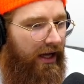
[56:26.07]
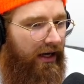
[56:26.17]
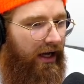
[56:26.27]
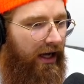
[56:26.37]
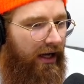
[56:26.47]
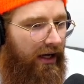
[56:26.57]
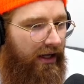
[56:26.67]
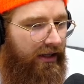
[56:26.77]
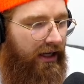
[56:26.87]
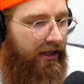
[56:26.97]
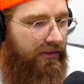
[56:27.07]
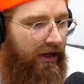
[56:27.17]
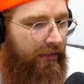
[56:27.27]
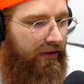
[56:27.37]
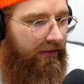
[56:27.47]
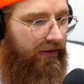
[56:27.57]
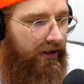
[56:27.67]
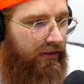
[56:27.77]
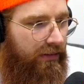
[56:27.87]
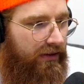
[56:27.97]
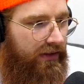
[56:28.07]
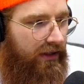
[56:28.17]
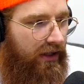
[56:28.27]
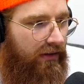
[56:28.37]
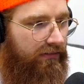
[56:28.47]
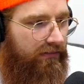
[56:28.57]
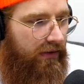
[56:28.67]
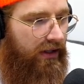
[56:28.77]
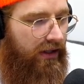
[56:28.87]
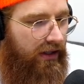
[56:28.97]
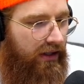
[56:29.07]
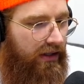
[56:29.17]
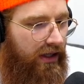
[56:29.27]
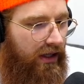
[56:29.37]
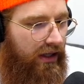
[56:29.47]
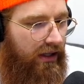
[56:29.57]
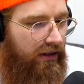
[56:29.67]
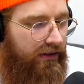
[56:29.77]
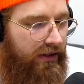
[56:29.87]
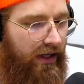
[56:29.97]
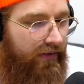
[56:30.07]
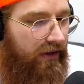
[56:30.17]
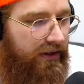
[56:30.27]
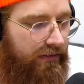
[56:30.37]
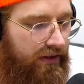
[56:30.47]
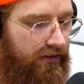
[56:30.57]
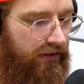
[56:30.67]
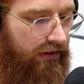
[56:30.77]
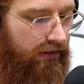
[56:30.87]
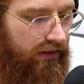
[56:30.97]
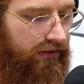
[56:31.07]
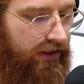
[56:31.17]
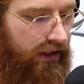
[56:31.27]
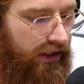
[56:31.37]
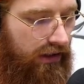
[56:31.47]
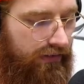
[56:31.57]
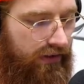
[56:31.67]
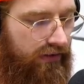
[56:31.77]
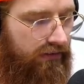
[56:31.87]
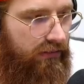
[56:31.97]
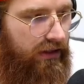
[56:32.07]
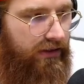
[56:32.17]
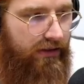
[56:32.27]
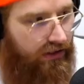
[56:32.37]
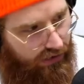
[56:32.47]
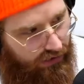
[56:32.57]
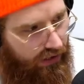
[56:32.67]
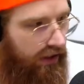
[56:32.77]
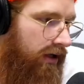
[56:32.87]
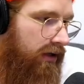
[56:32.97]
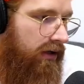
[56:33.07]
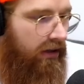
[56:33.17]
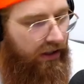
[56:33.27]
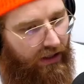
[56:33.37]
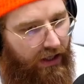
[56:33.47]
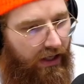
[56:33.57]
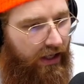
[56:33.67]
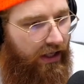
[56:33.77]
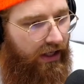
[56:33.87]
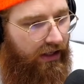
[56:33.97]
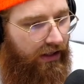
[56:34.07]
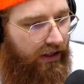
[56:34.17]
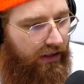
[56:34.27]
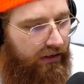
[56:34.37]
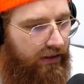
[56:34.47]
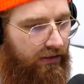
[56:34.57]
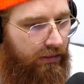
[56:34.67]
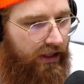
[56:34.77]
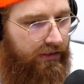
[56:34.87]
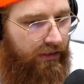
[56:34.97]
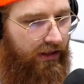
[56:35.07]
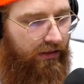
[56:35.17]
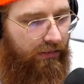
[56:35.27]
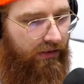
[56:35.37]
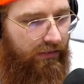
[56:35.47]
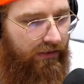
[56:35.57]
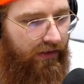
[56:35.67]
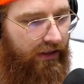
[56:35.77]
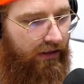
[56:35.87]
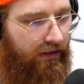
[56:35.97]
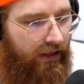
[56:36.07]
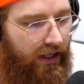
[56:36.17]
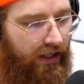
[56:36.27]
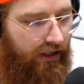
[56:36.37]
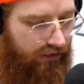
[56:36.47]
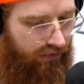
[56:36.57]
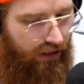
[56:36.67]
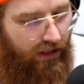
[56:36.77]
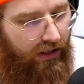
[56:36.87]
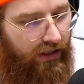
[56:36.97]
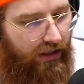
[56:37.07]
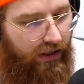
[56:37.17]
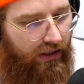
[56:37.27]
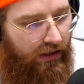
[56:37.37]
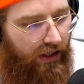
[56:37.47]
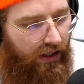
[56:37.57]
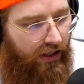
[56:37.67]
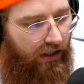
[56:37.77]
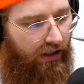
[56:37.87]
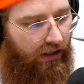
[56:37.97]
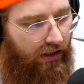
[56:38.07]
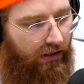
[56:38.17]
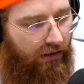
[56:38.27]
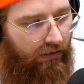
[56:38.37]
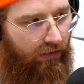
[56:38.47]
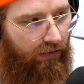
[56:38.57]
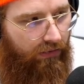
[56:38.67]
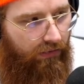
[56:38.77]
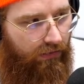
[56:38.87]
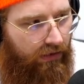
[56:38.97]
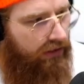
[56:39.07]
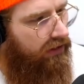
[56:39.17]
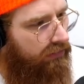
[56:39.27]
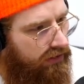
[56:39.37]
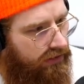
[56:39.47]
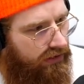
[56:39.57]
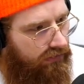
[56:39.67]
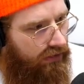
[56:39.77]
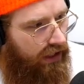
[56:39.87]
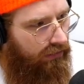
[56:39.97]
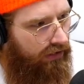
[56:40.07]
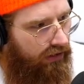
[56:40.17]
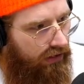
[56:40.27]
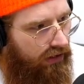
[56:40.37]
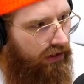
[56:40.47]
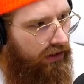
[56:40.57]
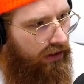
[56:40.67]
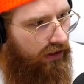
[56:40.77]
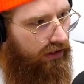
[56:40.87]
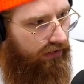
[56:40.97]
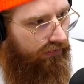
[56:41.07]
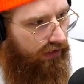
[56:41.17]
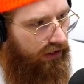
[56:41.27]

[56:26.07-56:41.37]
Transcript: It's popping over there, building up. And they have an awesome studio. Go check it out. Talk to them about your skincare and looking your best. Make an appointment right online. And what are the employees' names? Emma, Olivia,